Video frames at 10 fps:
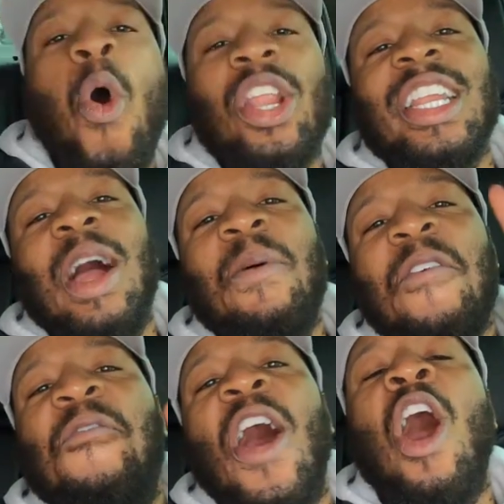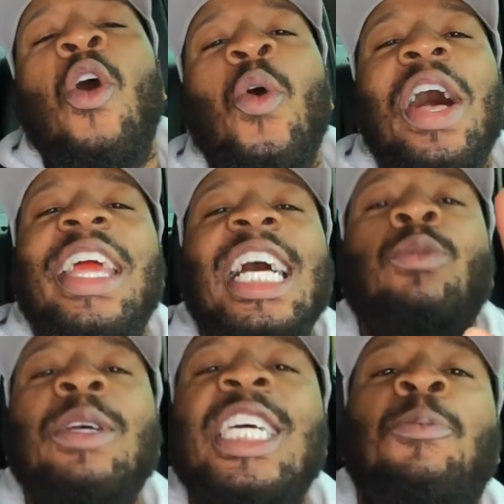Order number four. Guess
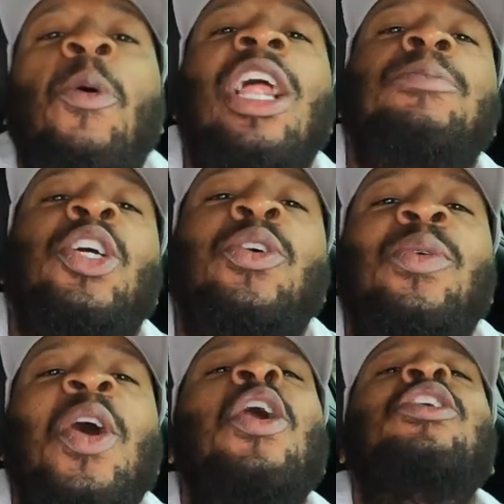what we just put up to?